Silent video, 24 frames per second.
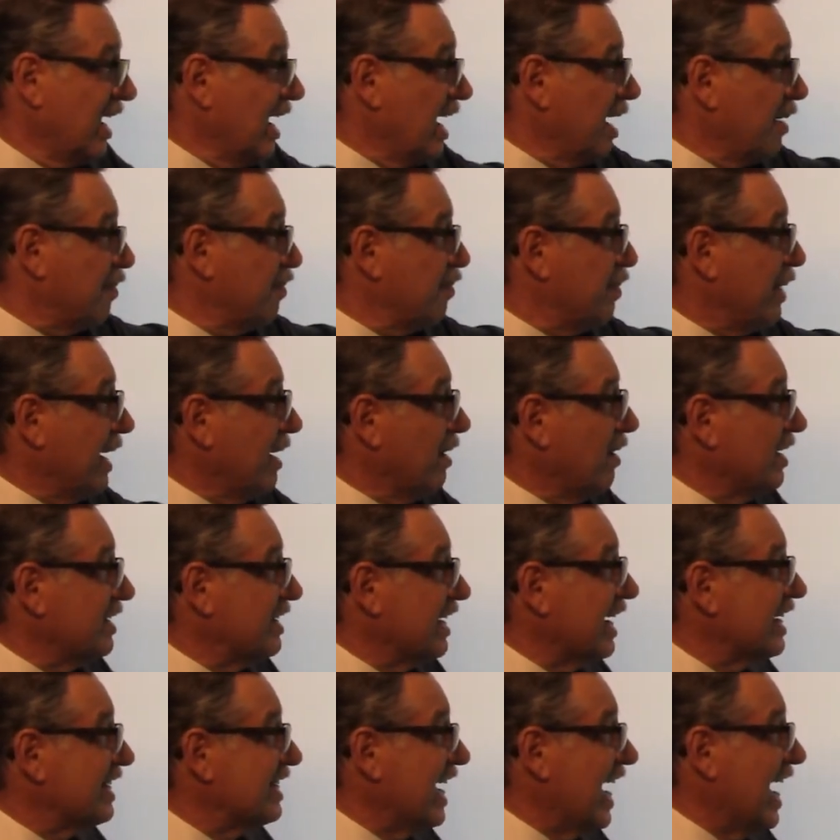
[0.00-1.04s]
appears
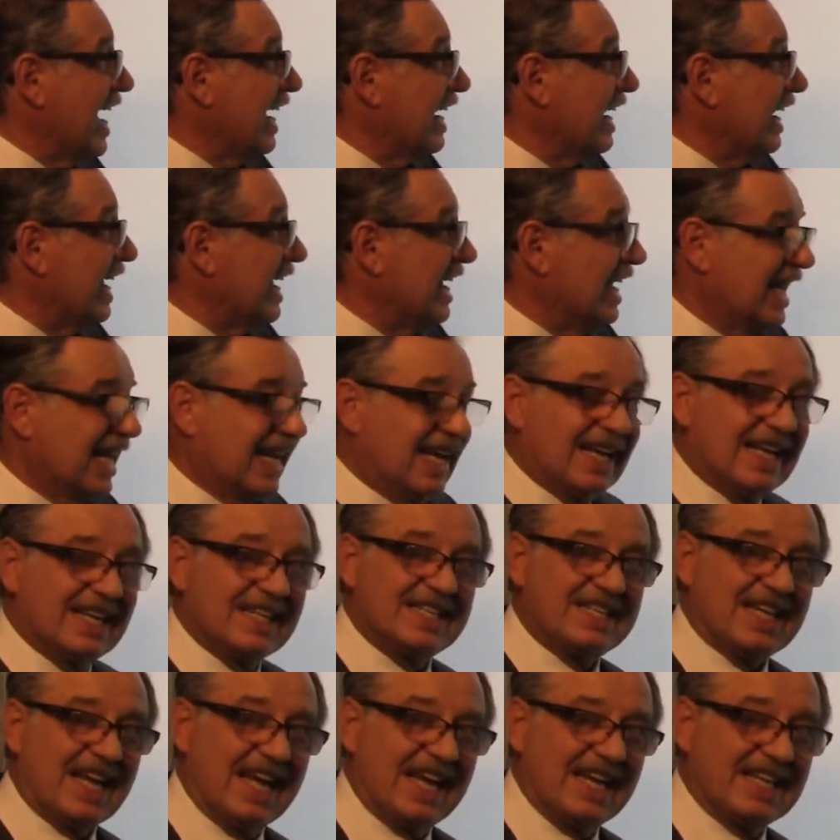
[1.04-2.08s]
exactly
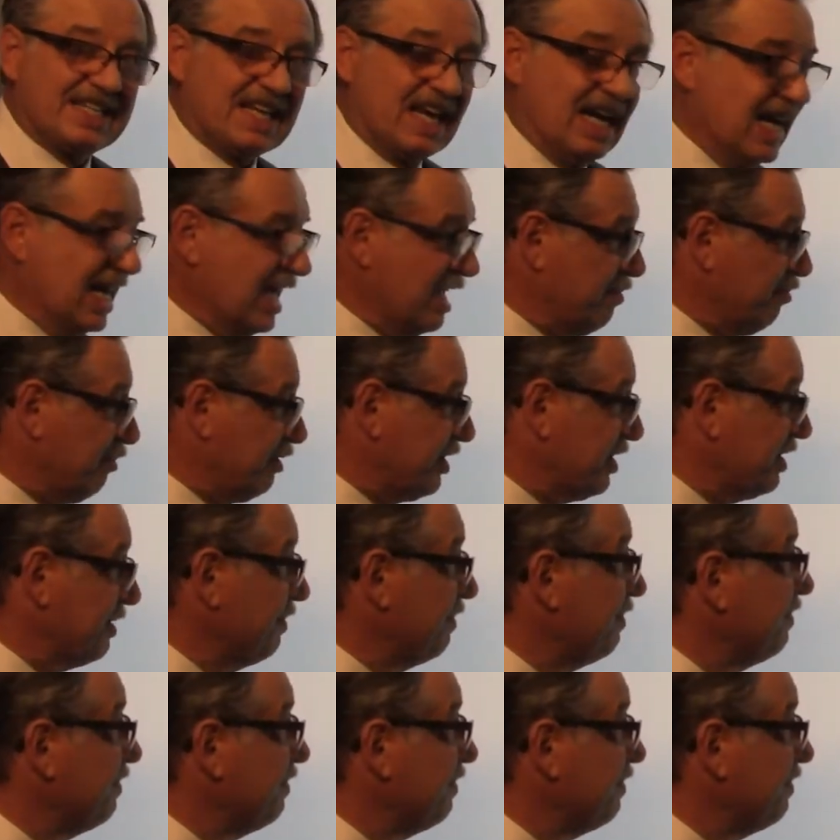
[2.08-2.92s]
10 times.